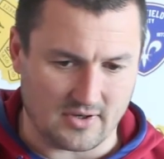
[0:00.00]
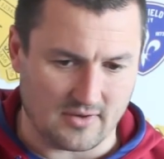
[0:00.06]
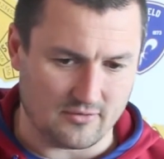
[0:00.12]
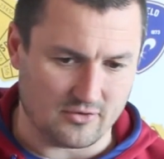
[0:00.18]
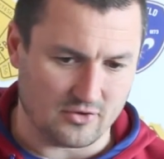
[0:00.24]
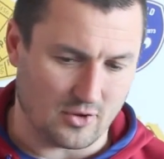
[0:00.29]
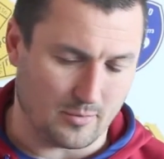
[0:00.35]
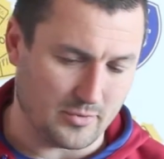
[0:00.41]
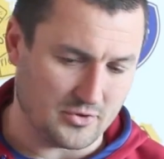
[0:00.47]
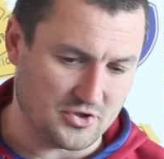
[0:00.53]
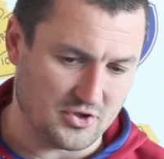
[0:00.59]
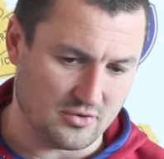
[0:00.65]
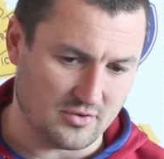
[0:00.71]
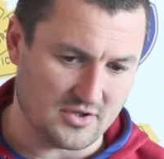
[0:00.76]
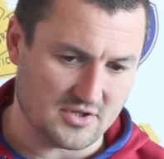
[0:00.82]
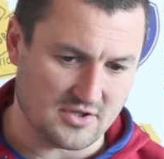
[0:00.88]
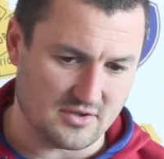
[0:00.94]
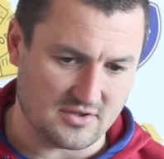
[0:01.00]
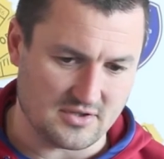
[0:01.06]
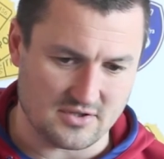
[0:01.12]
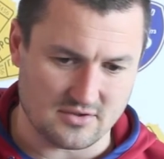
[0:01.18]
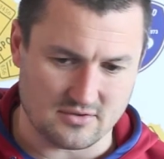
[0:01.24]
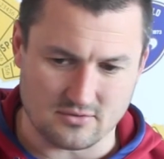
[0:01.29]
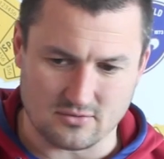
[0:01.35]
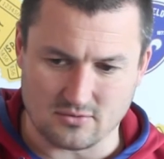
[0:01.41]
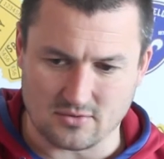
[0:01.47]
It gives an opportunity
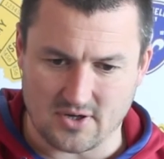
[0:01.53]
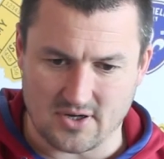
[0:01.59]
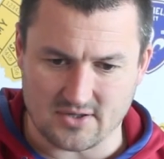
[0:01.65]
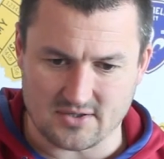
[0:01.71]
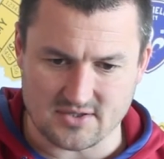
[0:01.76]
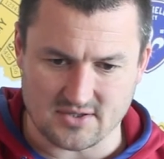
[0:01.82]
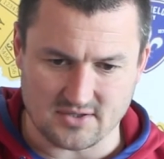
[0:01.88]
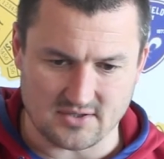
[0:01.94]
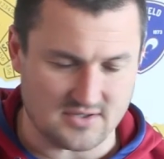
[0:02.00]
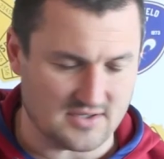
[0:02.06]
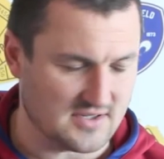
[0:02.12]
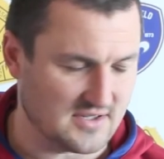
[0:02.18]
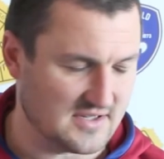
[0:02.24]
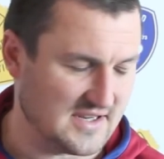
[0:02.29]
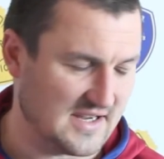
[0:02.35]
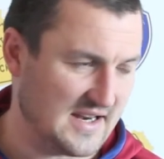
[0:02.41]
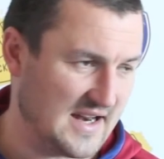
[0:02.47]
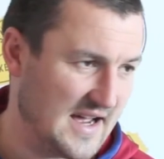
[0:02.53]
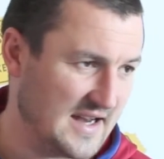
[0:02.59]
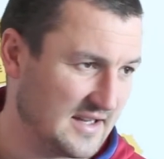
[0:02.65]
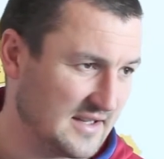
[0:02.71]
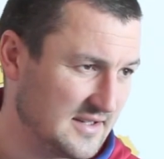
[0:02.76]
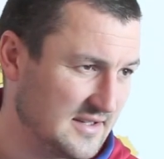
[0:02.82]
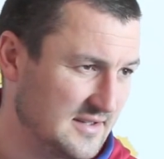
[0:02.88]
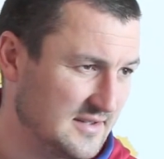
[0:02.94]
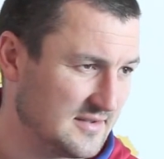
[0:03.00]
to Dean
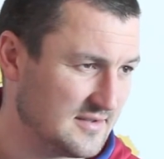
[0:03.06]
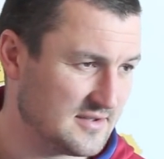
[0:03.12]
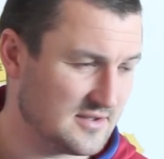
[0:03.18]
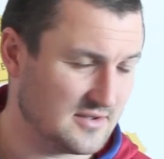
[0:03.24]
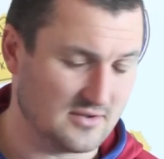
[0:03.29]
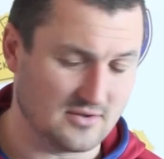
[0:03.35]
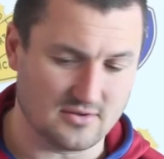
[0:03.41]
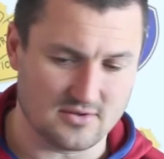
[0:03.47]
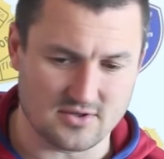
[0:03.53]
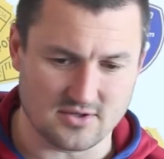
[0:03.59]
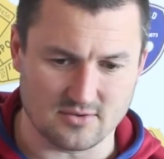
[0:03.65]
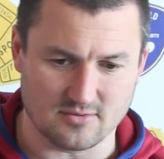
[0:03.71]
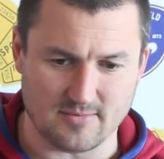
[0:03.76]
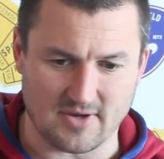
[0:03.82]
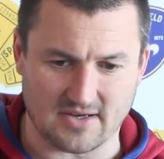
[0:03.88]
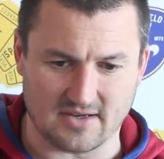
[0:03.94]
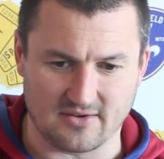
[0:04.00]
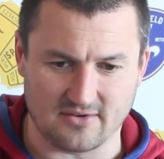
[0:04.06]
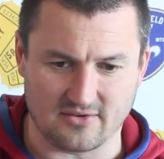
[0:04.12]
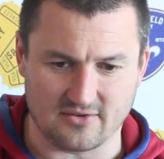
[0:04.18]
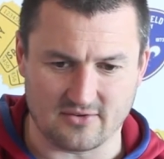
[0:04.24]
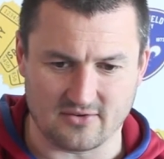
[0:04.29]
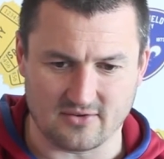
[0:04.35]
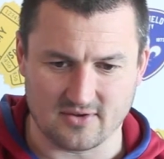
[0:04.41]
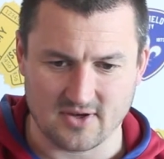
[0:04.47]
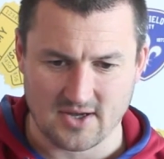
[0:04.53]
Handley to make
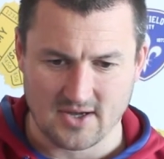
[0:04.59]
his